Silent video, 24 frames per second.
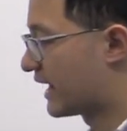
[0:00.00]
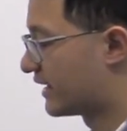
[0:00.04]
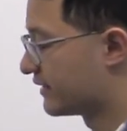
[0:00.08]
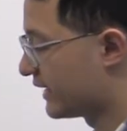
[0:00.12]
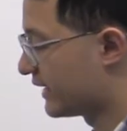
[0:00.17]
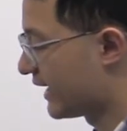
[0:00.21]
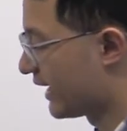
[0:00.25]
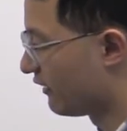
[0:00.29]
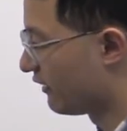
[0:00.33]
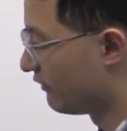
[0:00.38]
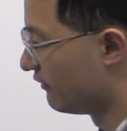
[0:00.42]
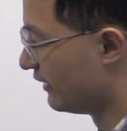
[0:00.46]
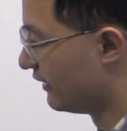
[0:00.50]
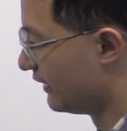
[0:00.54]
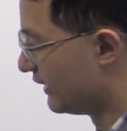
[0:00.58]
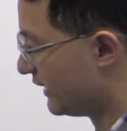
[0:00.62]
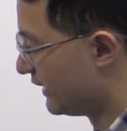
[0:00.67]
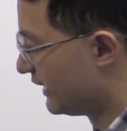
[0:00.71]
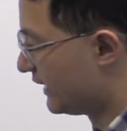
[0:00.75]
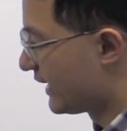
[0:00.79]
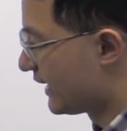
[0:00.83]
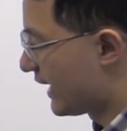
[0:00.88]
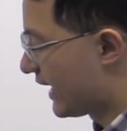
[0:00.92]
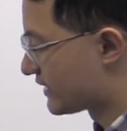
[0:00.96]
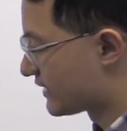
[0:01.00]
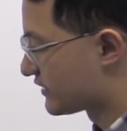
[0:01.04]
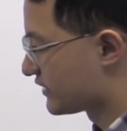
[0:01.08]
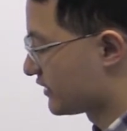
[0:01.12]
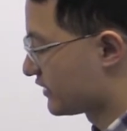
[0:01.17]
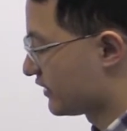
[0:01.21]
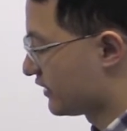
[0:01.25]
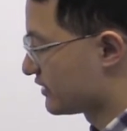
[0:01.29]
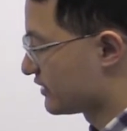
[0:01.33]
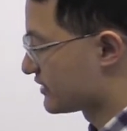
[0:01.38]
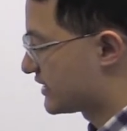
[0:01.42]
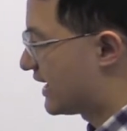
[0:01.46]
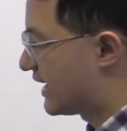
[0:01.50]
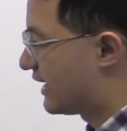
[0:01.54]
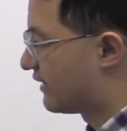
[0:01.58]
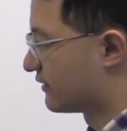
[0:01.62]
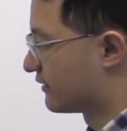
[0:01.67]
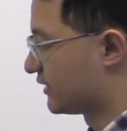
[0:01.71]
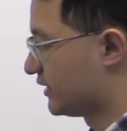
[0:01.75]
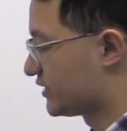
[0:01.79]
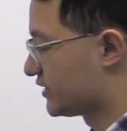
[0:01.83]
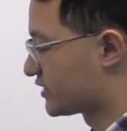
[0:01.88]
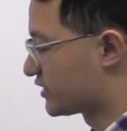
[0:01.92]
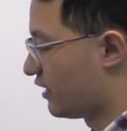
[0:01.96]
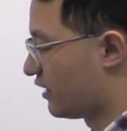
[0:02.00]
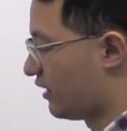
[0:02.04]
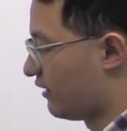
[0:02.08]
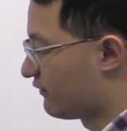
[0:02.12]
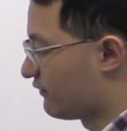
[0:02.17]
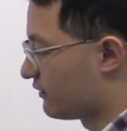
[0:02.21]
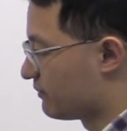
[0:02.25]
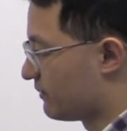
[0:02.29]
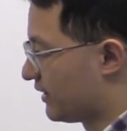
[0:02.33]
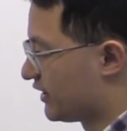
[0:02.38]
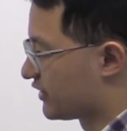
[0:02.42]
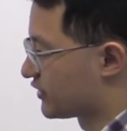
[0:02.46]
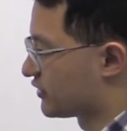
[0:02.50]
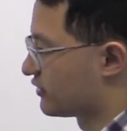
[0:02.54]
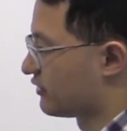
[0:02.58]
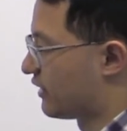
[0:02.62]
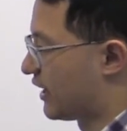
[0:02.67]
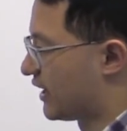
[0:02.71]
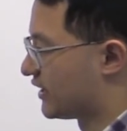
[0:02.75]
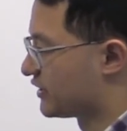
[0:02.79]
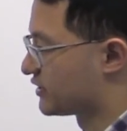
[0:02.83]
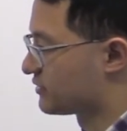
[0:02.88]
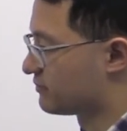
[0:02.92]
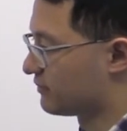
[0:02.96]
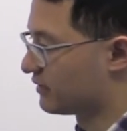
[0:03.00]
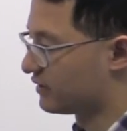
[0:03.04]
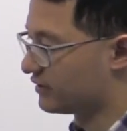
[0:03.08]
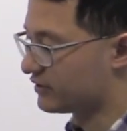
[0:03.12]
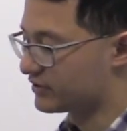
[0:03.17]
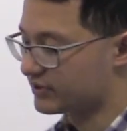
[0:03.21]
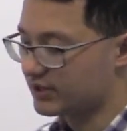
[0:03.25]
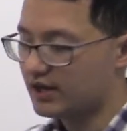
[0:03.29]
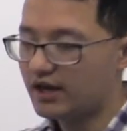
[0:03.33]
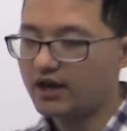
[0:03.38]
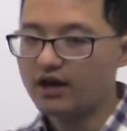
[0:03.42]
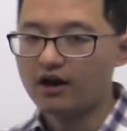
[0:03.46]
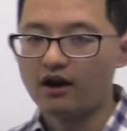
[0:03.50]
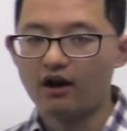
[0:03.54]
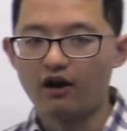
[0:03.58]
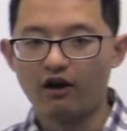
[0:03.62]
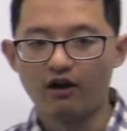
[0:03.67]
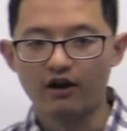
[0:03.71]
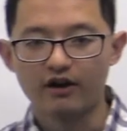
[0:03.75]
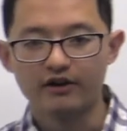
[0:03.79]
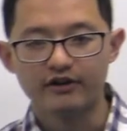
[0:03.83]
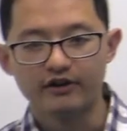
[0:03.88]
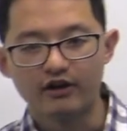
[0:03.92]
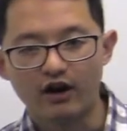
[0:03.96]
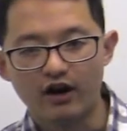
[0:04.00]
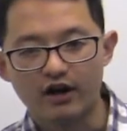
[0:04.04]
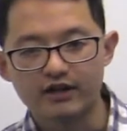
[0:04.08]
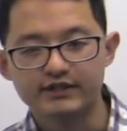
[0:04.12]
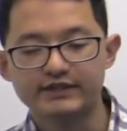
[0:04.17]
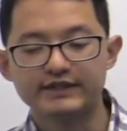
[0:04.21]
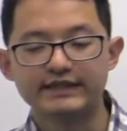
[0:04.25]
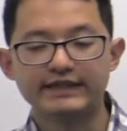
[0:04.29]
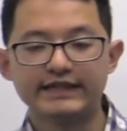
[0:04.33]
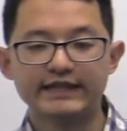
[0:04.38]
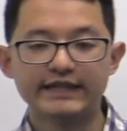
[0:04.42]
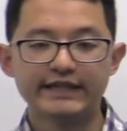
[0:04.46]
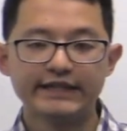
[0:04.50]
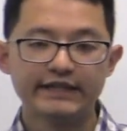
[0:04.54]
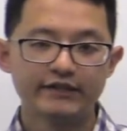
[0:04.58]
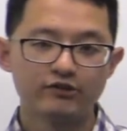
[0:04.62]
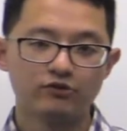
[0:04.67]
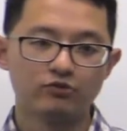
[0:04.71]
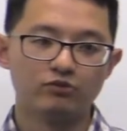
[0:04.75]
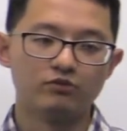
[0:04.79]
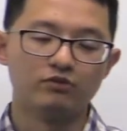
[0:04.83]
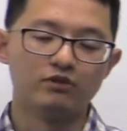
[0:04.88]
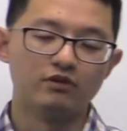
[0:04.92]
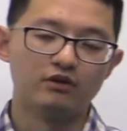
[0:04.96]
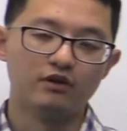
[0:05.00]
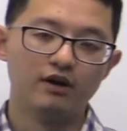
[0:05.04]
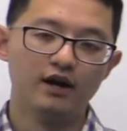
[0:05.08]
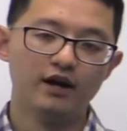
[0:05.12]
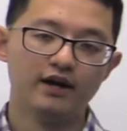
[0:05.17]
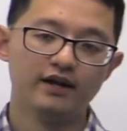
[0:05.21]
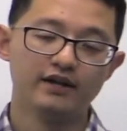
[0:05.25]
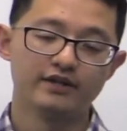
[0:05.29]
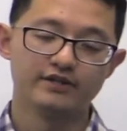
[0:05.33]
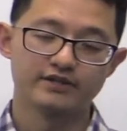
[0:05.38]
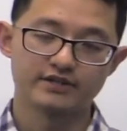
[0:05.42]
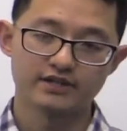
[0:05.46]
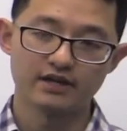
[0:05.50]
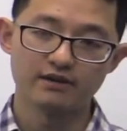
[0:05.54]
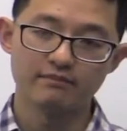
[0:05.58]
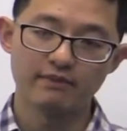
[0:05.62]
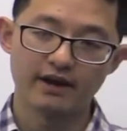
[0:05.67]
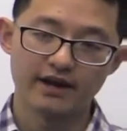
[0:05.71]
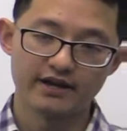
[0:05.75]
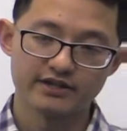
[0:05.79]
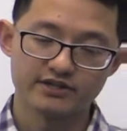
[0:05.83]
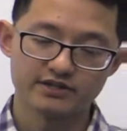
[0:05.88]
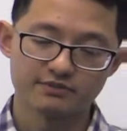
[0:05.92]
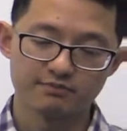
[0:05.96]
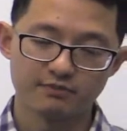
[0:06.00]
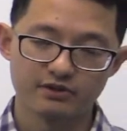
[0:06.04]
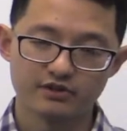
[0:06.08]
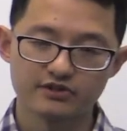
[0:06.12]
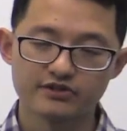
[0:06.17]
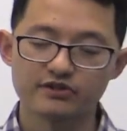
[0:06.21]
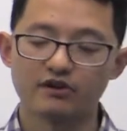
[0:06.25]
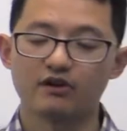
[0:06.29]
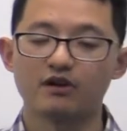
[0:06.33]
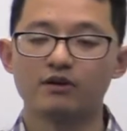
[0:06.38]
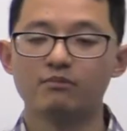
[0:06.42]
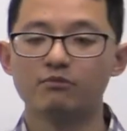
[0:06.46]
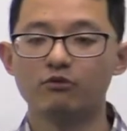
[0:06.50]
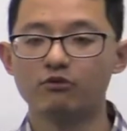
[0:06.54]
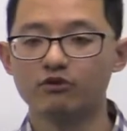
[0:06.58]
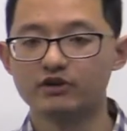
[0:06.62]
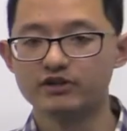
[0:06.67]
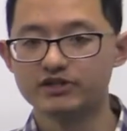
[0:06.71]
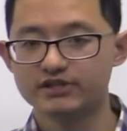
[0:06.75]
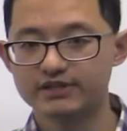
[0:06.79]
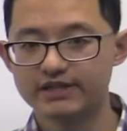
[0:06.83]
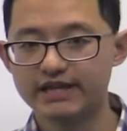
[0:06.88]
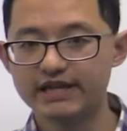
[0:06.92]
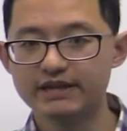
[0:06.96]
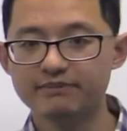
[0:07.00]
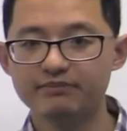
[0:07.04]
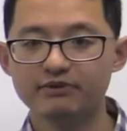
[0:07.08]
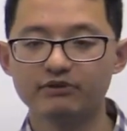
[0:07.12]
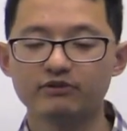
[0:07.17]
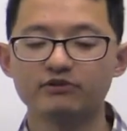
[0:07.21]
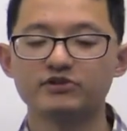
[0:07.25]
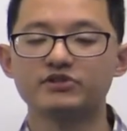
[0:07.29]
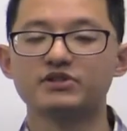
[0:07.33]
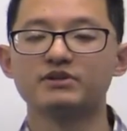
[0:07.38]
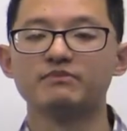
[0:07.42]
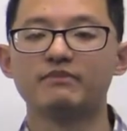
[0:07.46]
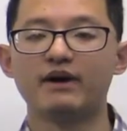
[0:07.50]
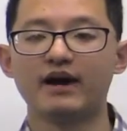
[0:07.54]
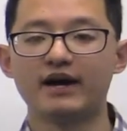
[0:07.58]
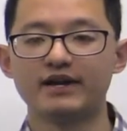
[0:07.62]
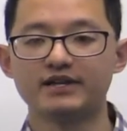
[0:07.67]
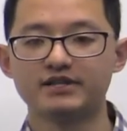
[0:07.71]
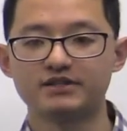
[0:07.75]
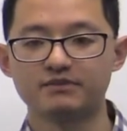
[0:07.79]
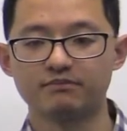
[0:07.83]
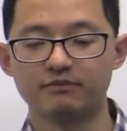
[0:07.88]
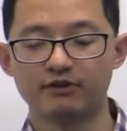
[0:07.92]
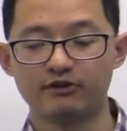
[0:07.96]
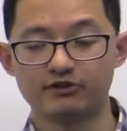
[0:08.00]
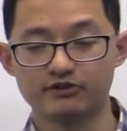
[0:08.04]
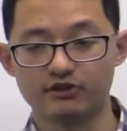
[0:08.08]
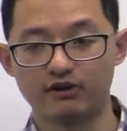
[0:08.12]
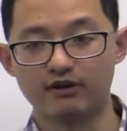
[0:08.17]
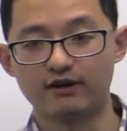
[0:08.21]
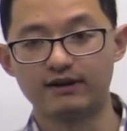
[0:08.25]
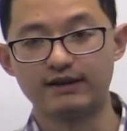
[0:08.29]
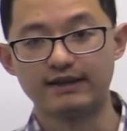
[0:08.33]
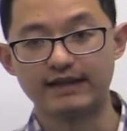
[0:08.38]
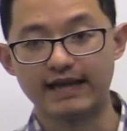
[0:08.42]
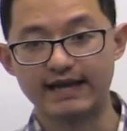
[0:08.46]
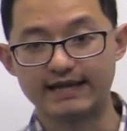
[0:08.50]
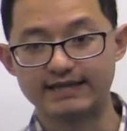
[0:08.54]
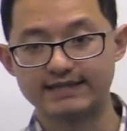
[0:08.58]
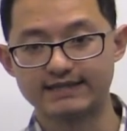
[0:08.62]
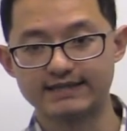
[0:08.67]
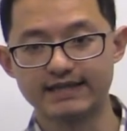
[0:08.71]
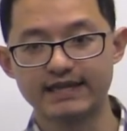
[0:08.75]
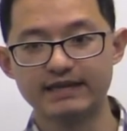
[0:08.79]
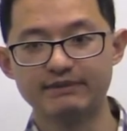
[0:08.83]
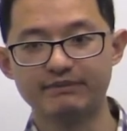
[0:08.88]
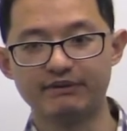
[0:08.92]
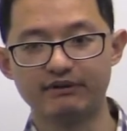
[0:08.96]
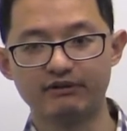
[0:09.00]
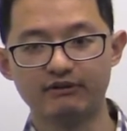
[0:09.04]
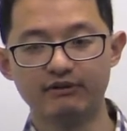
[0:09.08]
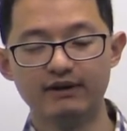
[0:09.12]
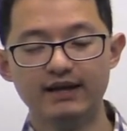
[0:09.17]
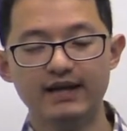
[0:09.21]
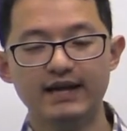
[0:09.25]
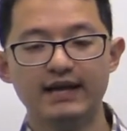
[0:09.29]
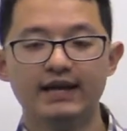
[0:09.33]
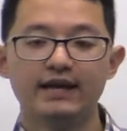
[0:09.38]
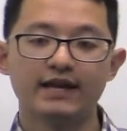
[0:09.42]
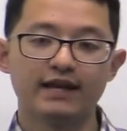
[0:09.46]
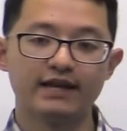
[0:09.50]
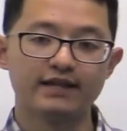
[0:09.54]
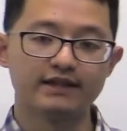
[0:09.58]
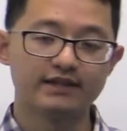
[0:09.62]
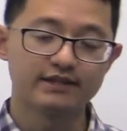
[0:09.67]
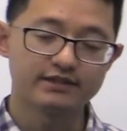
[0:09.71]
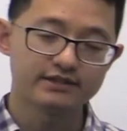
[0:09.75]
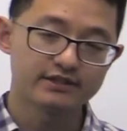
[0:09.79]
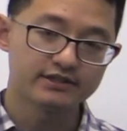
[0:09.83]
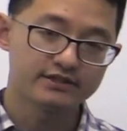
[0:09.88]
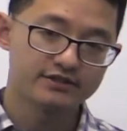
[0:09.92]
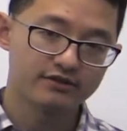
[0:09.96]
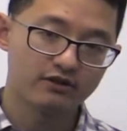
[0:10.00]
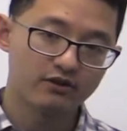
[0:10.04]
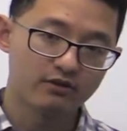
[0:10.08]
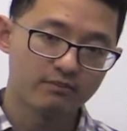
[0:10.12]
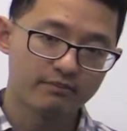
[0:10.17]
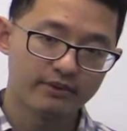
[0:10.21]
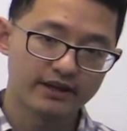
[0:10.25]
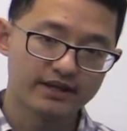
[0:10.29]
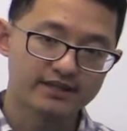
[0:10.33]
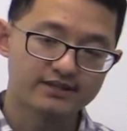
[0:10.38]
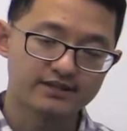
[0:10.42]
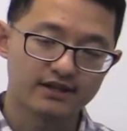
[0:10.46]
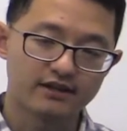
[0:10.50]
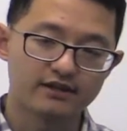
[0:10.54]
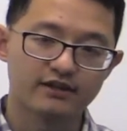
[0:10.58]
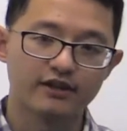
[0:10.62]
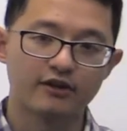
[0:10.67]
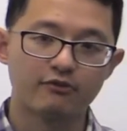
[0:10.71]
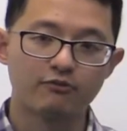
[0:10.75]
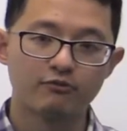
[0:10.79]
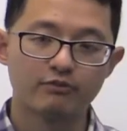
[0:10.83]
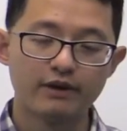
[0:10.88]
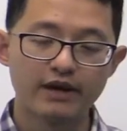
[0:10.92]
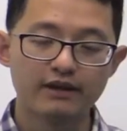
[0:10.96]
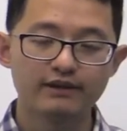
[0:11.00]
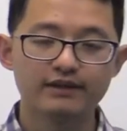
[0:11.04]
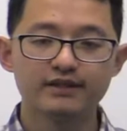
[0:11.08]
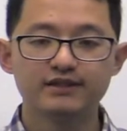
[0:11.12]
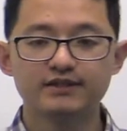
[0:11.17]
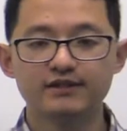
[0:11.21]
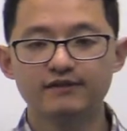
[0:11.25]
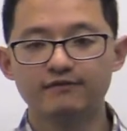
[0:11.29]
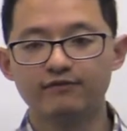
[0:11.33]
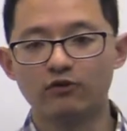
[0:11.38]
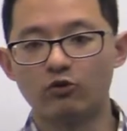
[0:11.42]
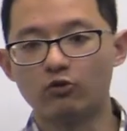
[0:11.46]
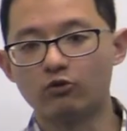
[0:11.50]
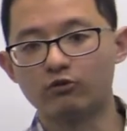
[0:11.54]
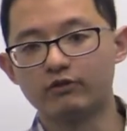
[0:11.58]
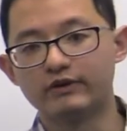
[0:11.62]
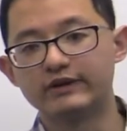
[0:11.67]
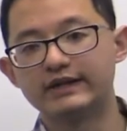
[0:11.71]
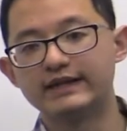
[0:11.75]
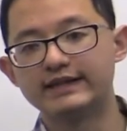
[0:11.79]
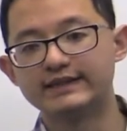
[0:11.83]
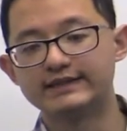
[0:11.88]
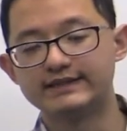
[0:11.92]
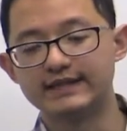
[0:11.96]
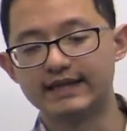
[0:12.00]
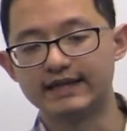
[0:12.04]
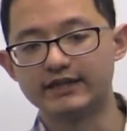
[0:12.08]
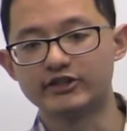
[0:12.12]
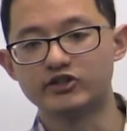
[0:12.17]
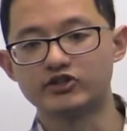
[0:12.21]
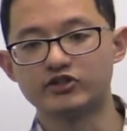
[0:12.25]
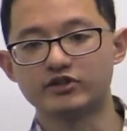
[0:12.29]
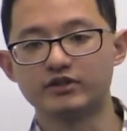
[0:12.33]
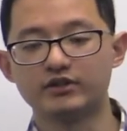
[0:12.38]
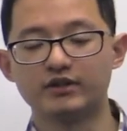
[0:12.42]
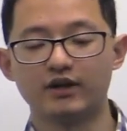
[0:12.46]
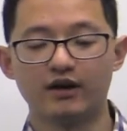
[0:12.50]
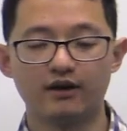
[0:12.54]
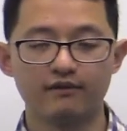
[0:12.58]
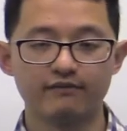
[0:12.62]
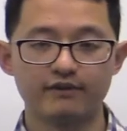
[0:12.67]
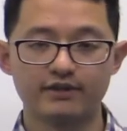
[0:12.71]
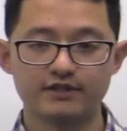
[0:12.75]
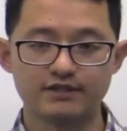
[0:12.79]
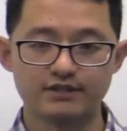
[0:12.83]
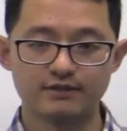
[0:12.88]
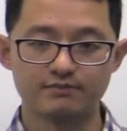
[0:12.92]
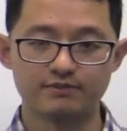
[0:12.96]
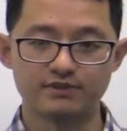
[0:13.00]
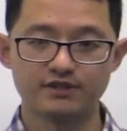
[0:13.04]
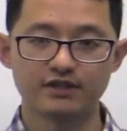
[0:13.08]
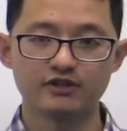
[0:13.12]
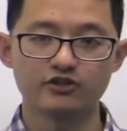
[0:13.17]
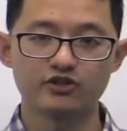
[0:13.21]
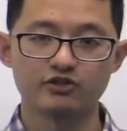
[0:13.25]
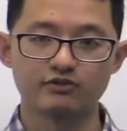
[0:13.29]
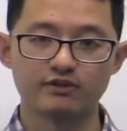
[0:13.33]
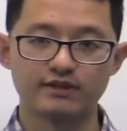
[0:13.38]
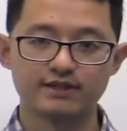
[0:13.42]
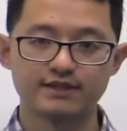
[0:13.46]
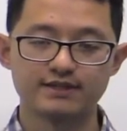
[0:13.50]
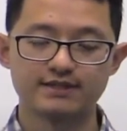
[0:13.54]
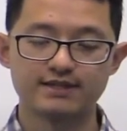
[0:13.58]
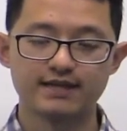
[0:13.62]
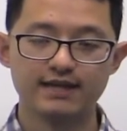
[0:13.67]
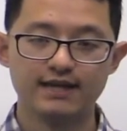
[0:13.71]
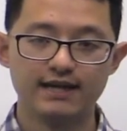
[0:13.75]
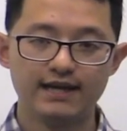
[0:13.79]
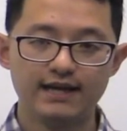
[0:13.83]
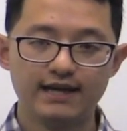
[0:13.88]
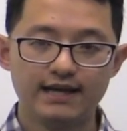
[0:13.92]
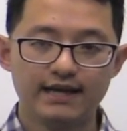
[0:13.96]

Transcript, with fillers: Now, as it turns out, these conformational isomers are not equal. Some isomers are more stable, some isomers are less stable, and this is all based on the relative orientation of the substituents.